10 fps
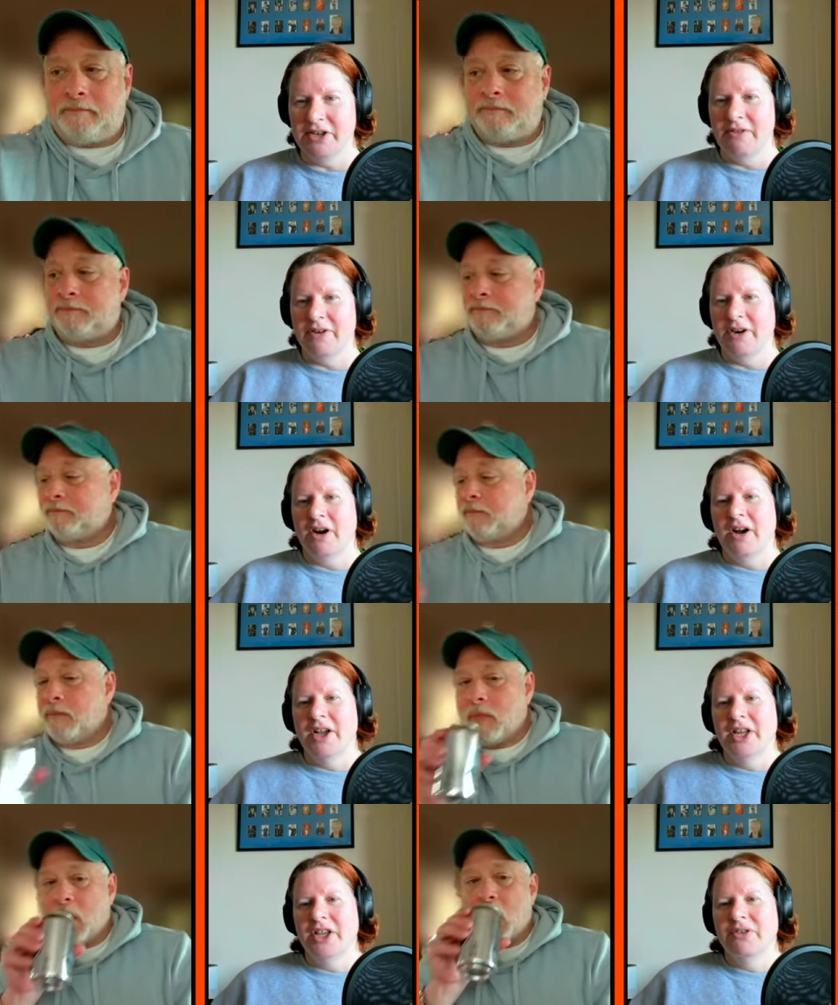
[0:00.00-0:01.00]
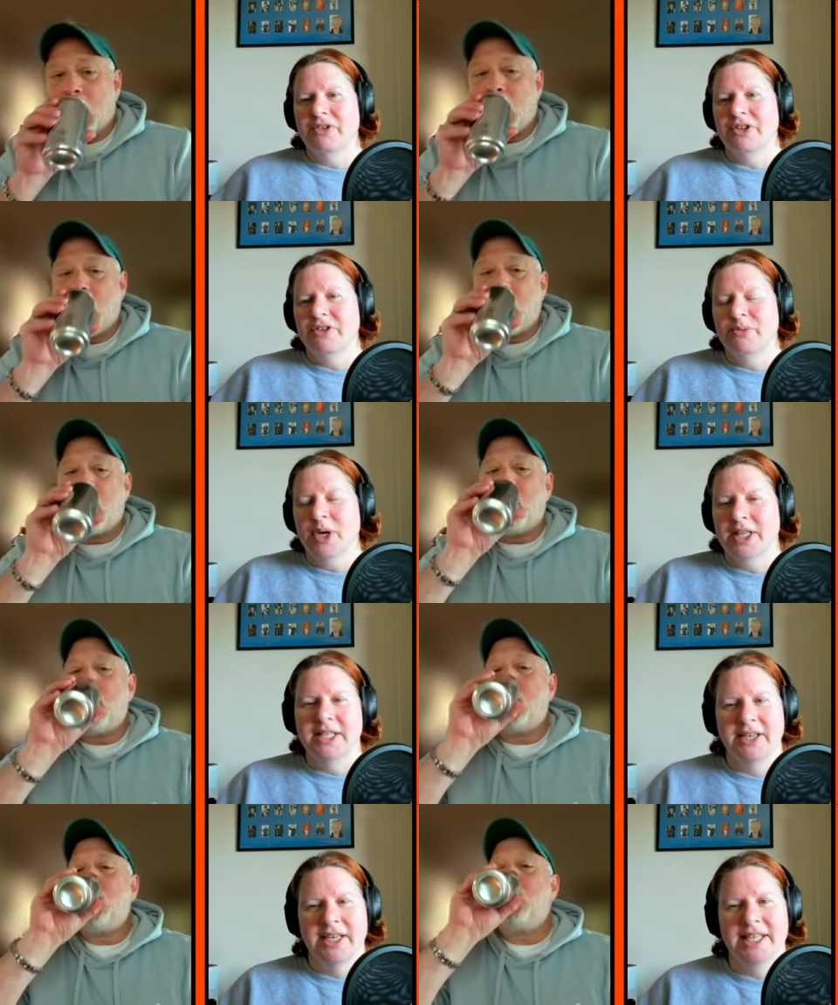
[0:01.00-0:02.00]
Speaker 1: over on YouTube or on the
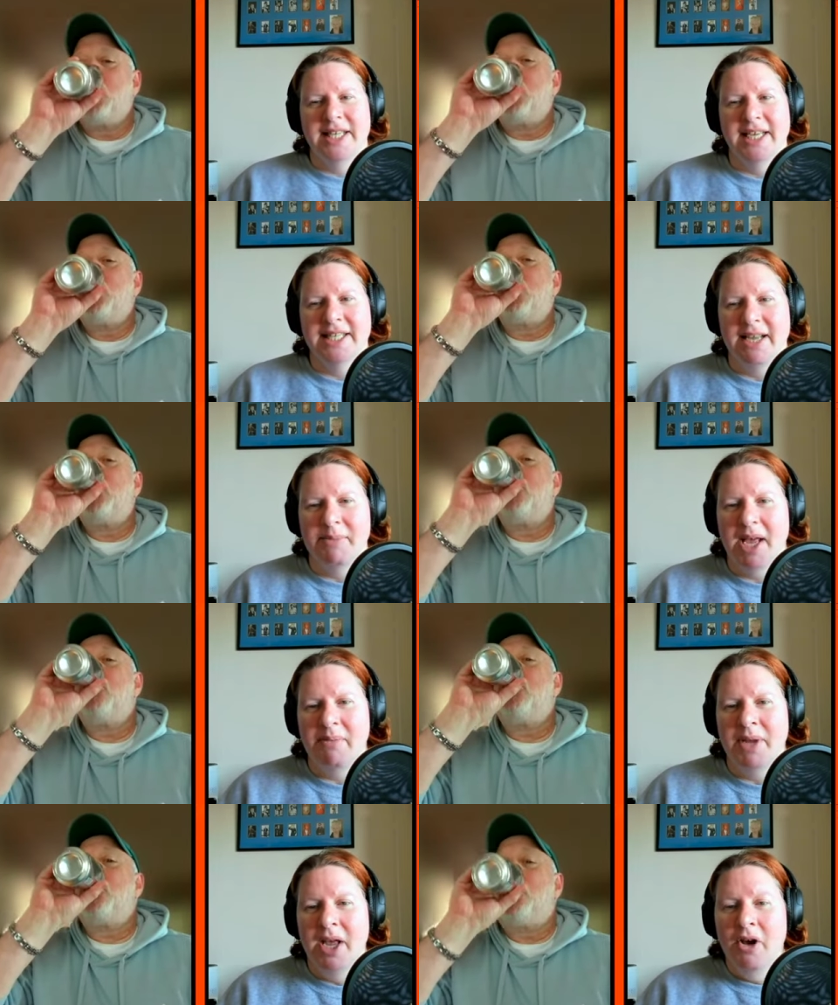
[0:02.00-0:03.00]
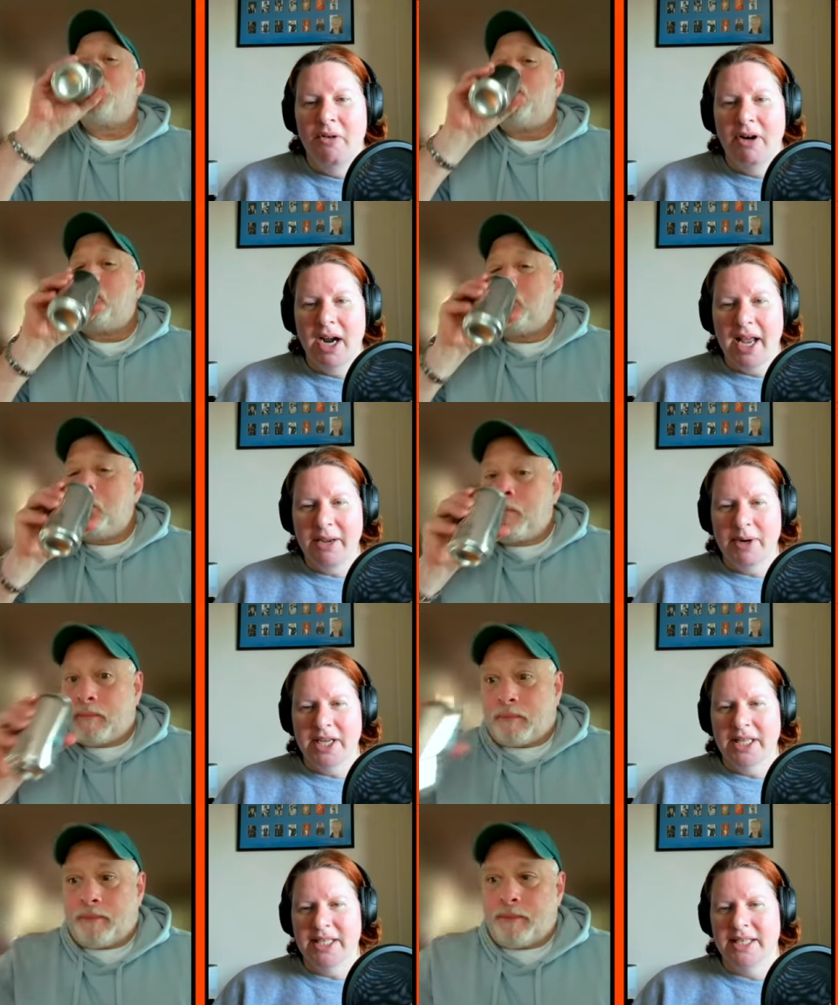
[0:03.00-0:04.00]
SiriusXM app or anywhere you
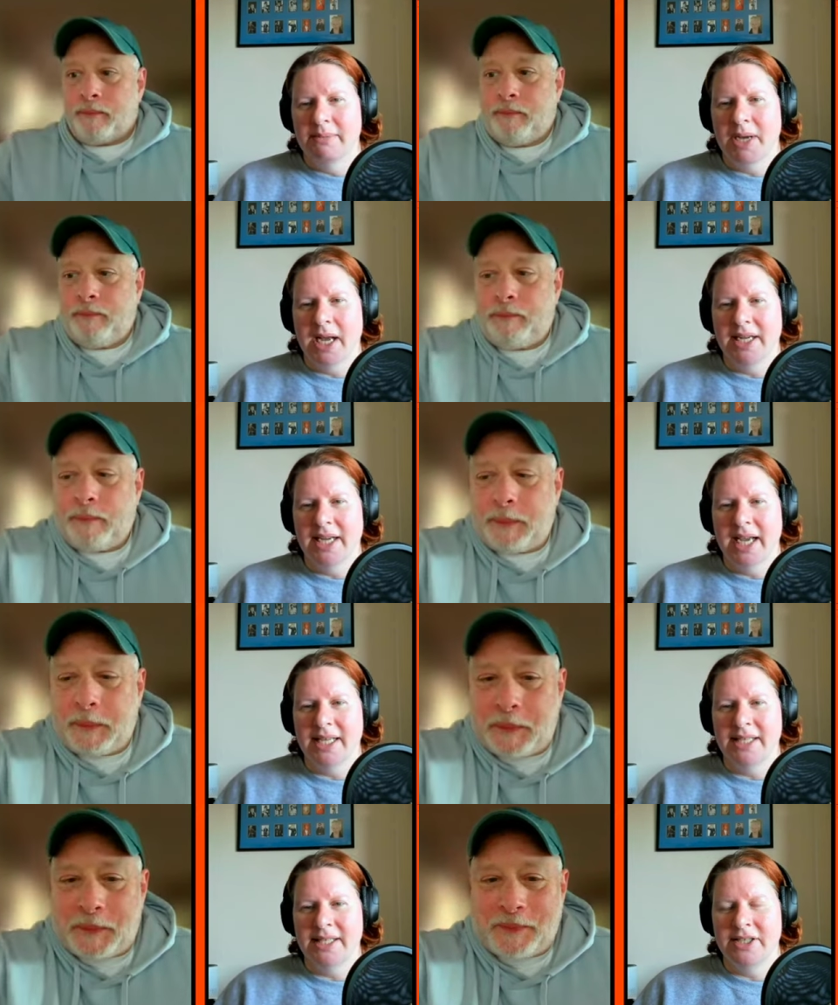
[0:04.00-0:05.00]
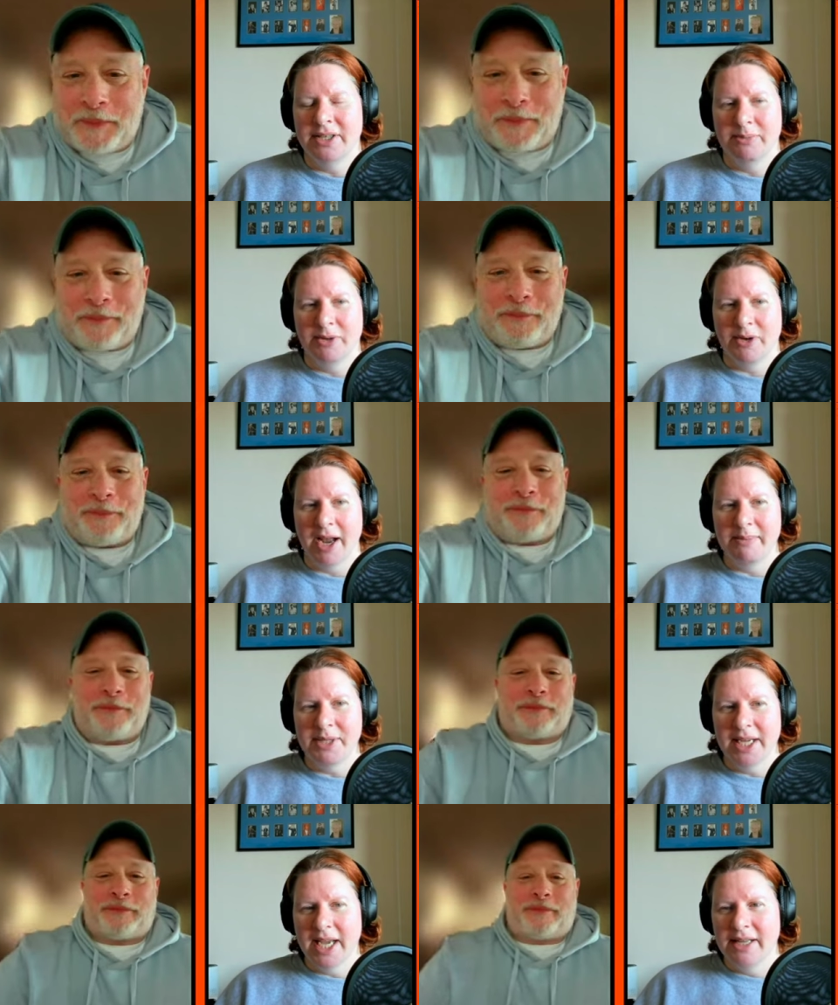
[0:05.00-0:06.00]
listen to podcasts. Subscribe
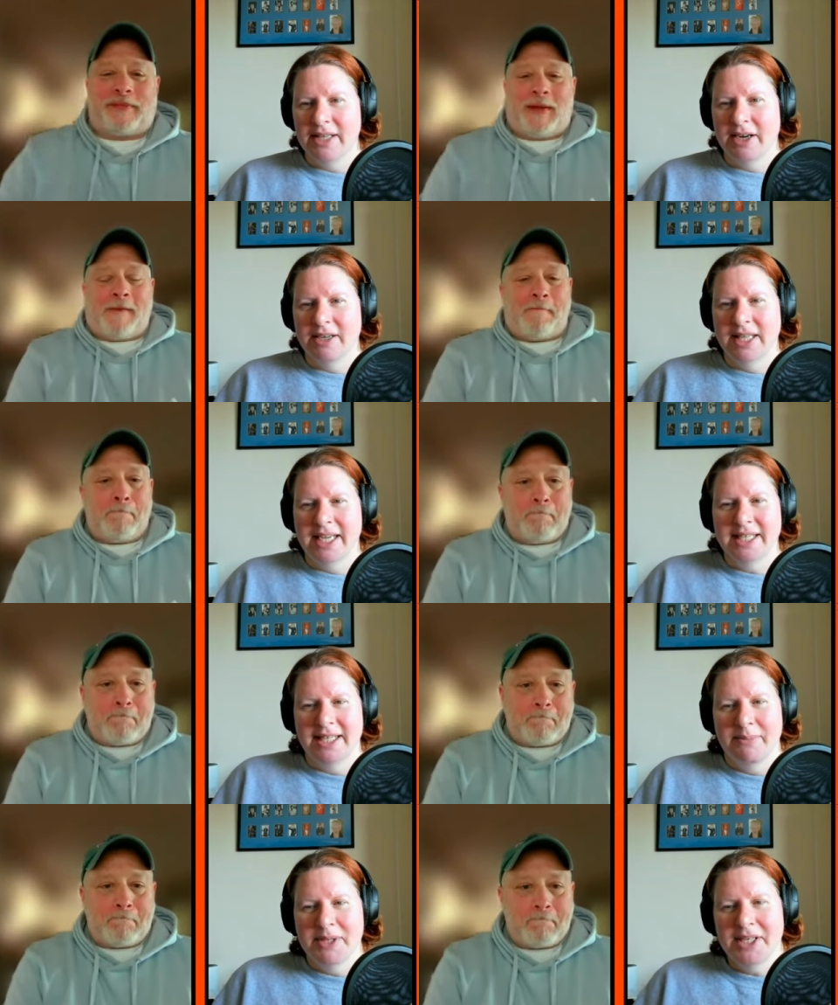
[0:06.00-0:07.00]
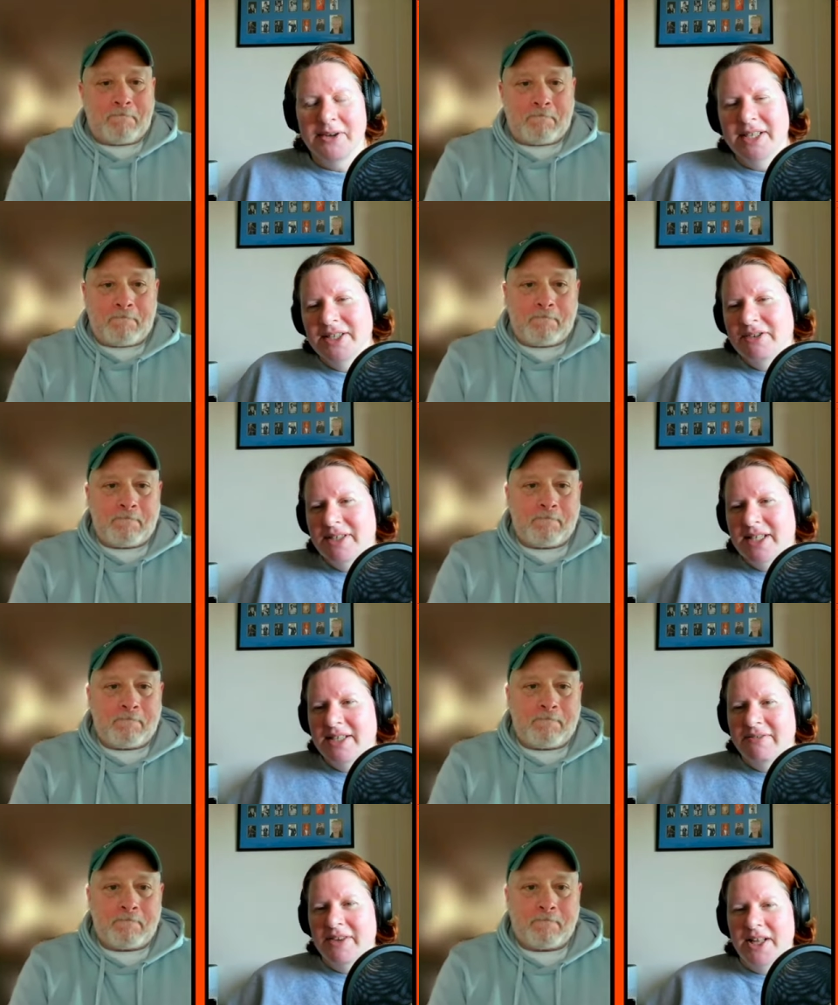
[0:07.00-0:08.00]
to get our latest episode as soon as it's
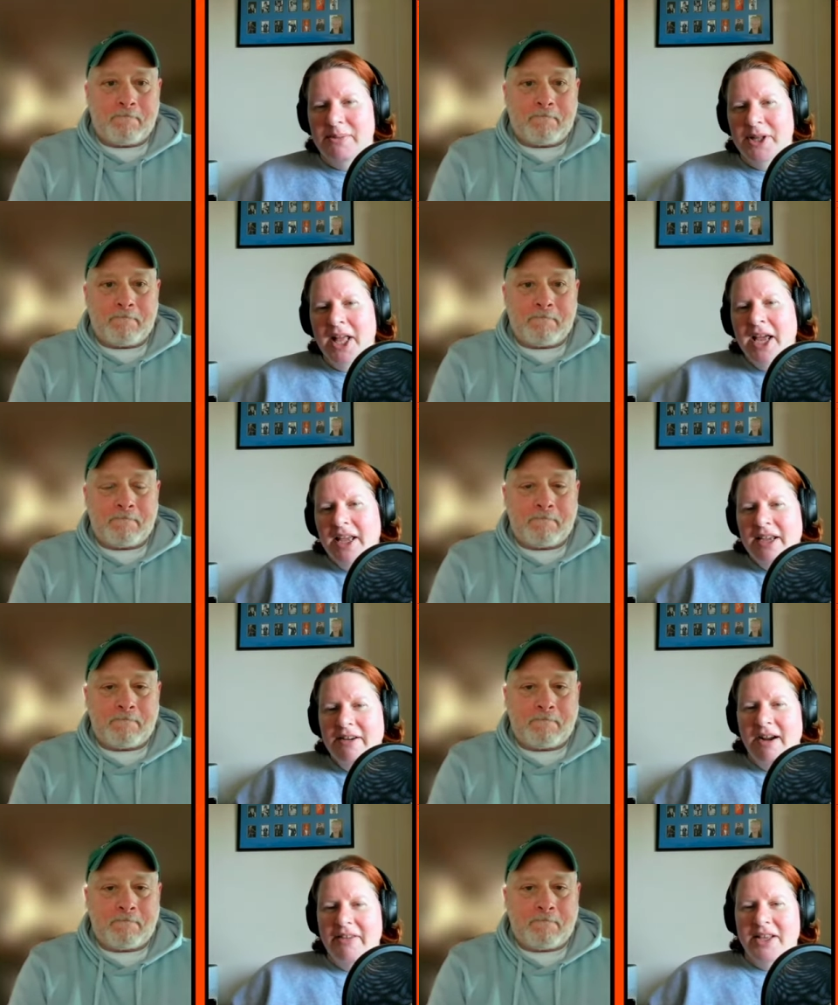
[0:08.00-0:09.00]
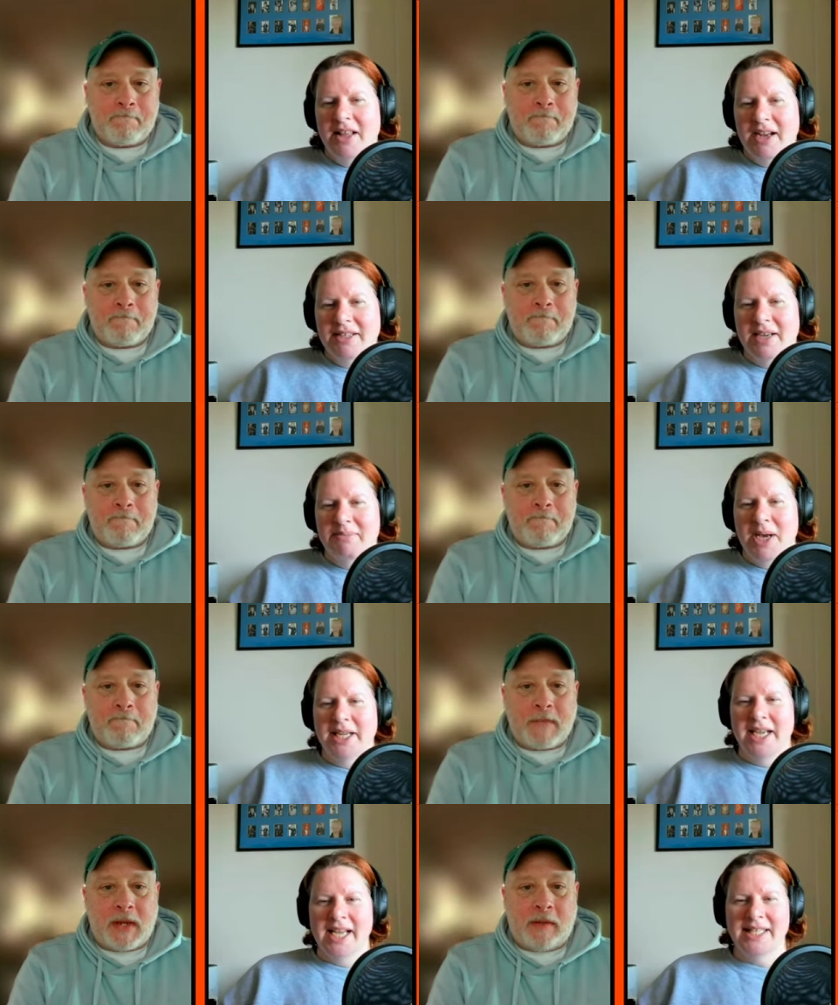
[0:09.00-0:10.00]
available here on the Locked On
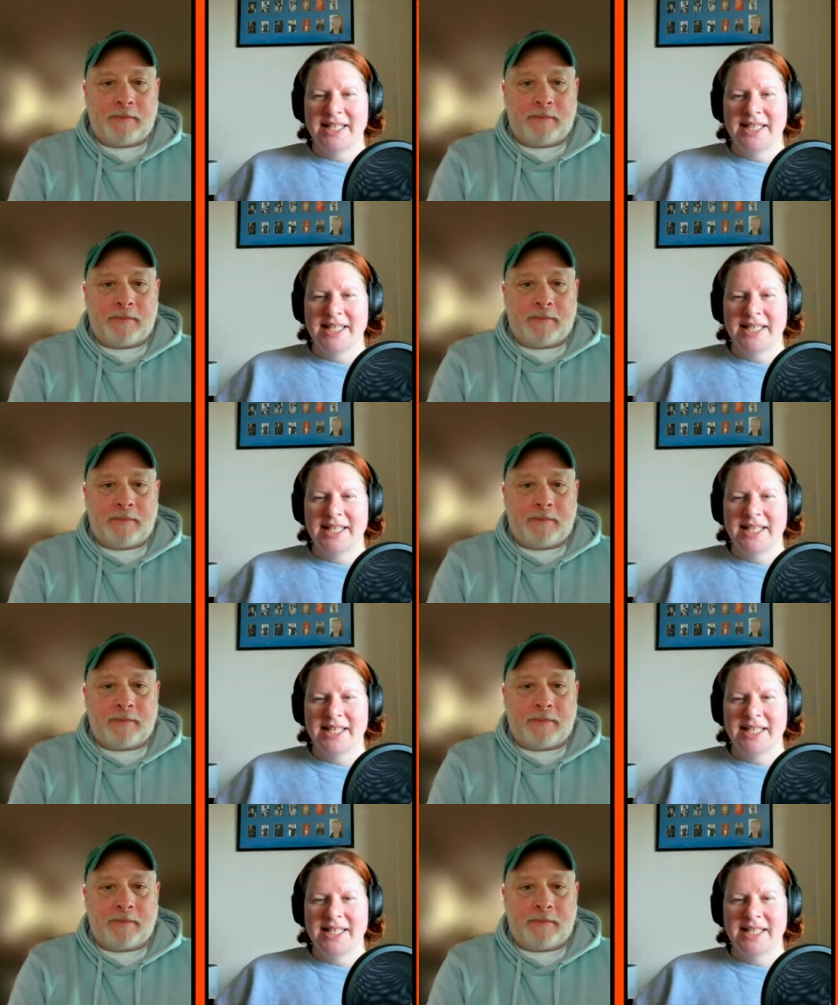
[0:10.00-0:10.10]
Podcast